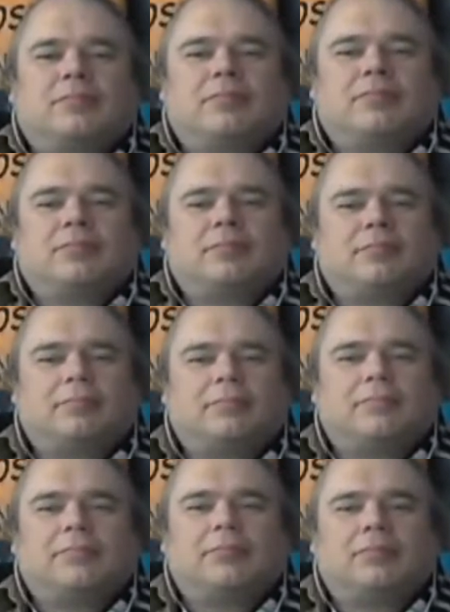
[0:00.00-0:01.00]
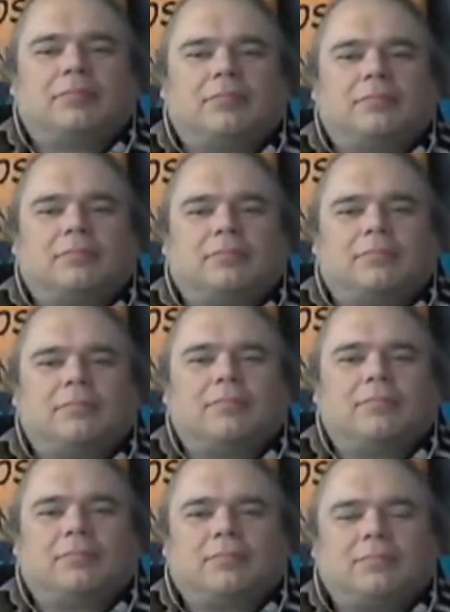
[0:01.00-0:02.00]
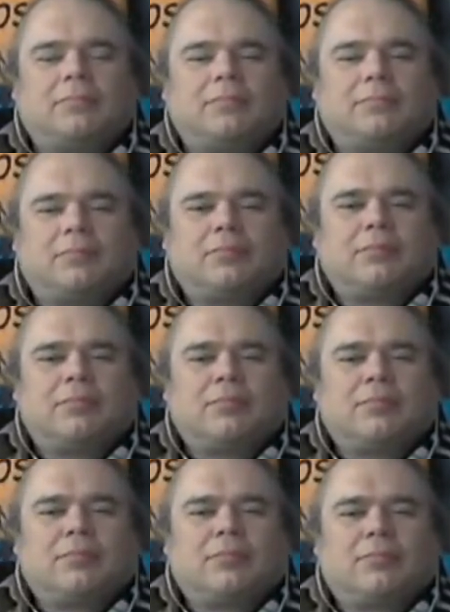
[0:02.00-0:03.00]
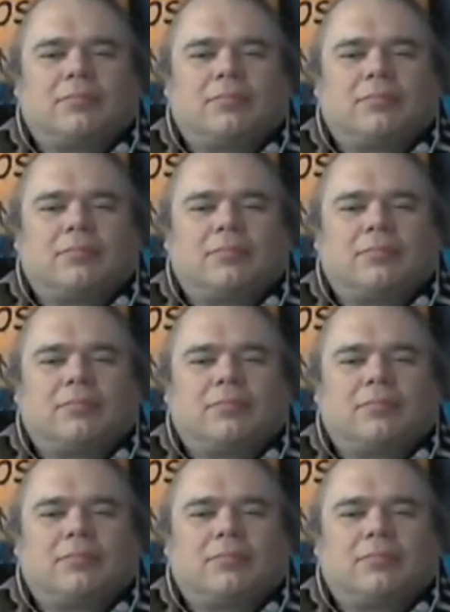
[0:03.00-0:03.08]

This person isn't speaking.